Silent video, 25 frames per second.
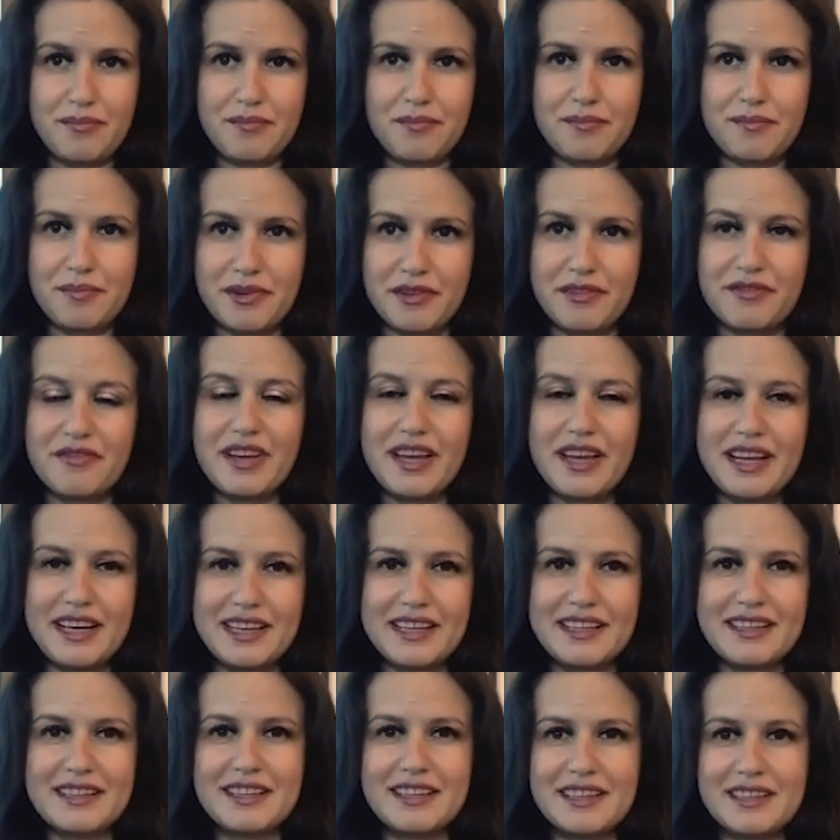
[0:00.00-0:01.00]

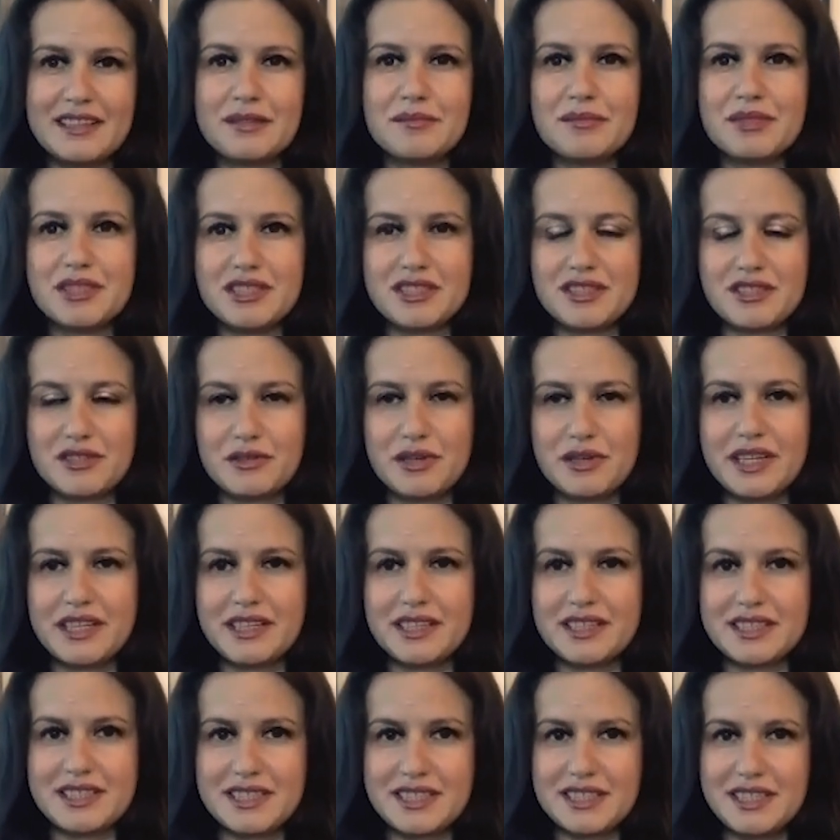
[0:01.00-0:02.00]
prevailing in the
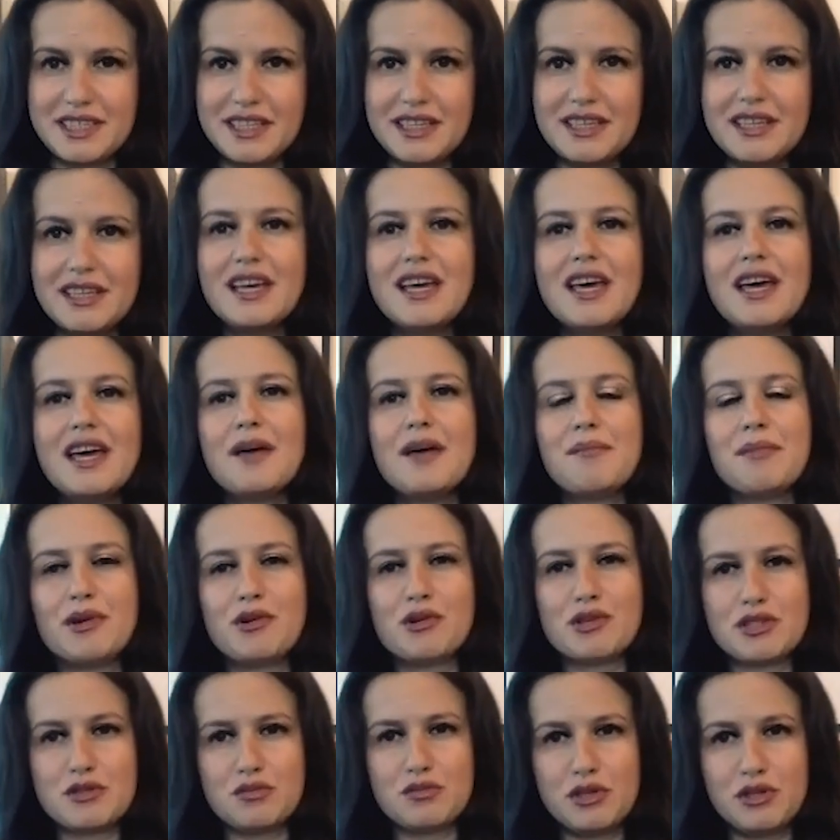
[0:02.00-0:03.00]
Mediterranean Sea,
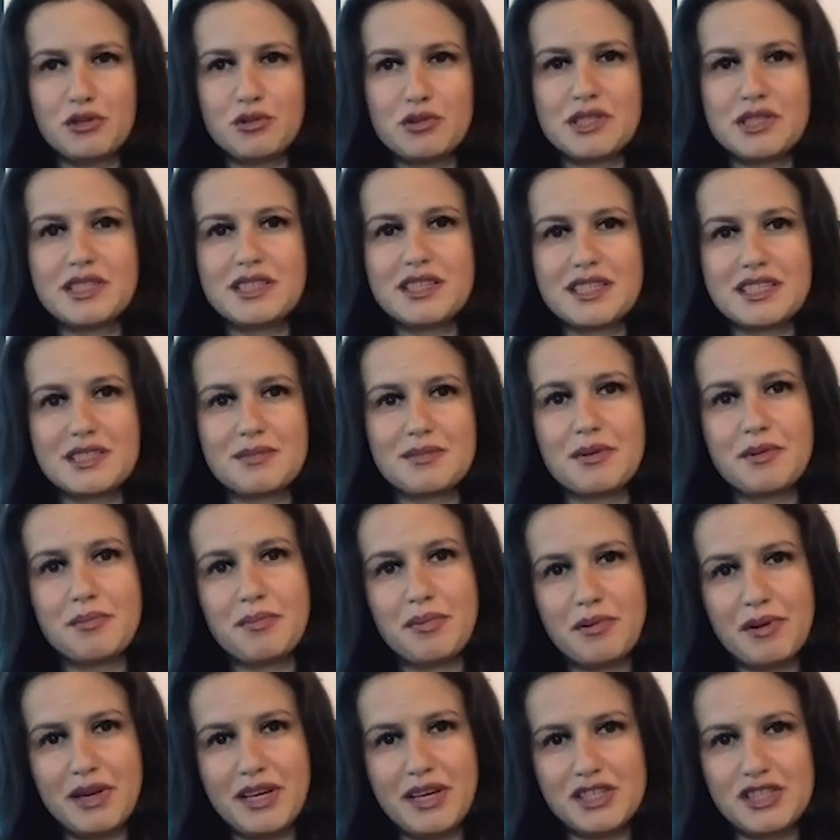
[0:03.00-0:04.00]
because we use it as
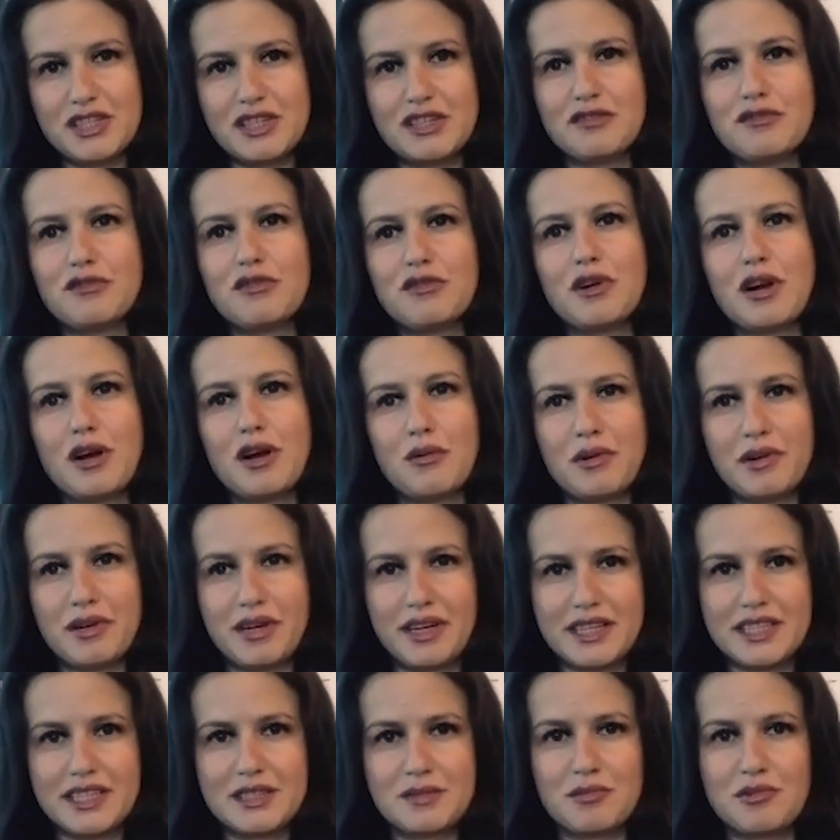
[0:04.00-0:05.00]
preparation for our
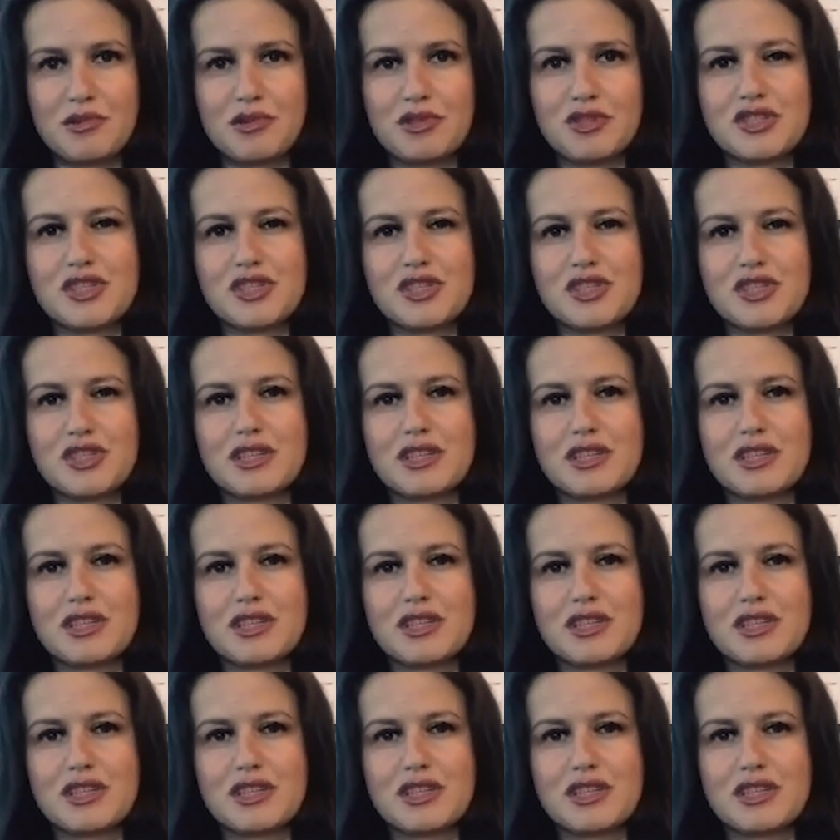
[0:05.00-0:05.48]
next project.